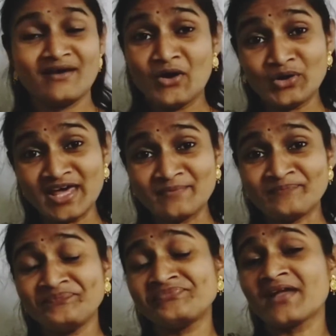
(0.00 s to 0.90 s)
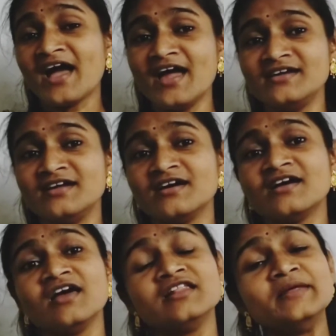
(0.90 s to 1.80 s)
Okay, and
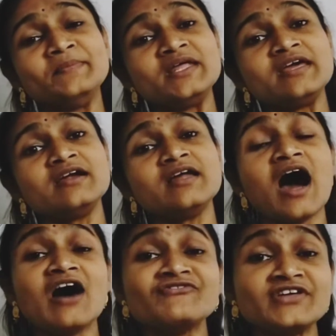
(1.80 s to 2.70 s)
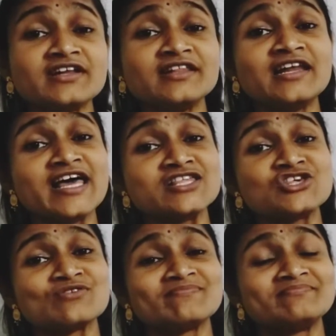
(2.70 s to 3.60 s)
the period after the lunch,
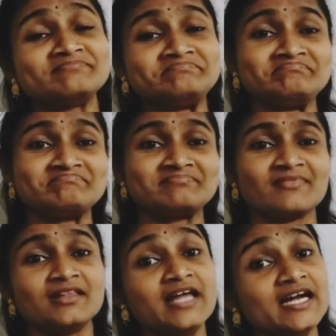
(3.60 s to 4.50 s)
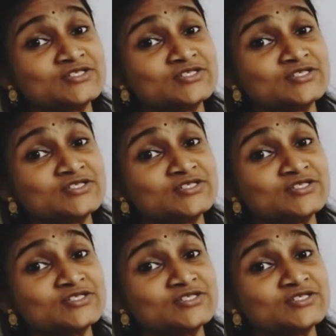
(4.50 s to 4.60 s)
that is